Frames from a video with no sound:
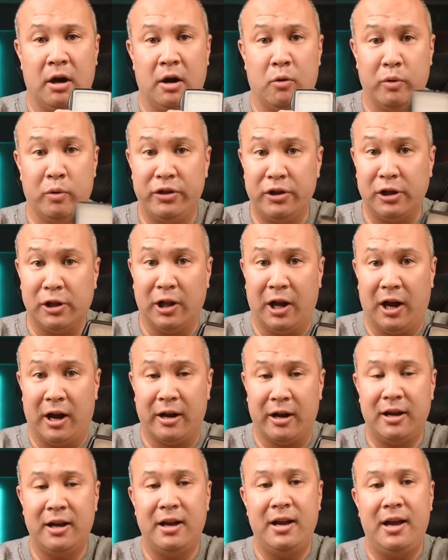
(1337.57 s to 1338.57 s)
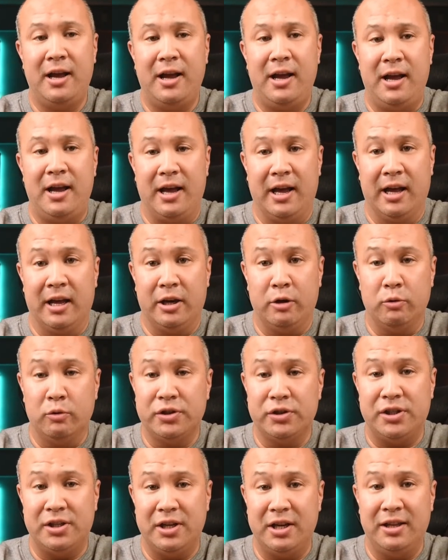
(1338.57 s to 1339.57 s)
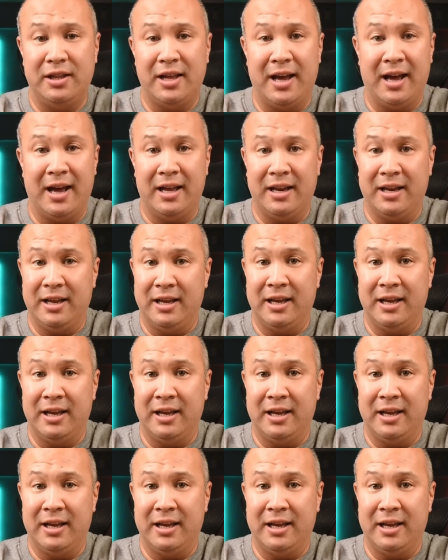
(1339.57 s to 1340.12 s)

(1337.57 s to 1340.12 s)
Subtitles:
with the clock, and you will see that